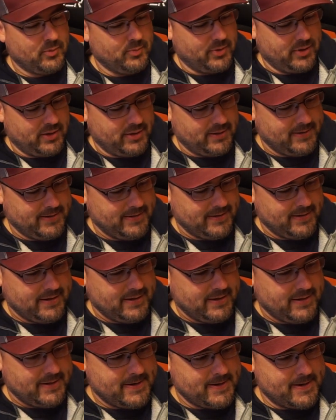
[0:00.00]
but
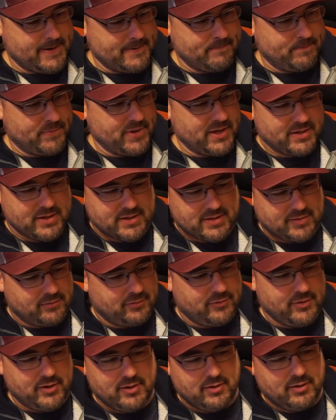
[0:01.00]
it doesn't
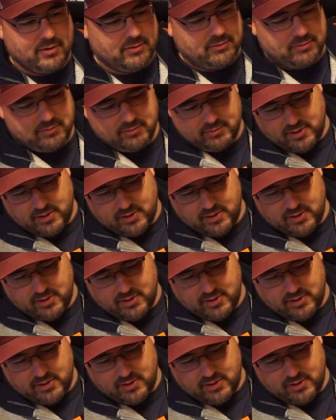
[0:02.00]
feel,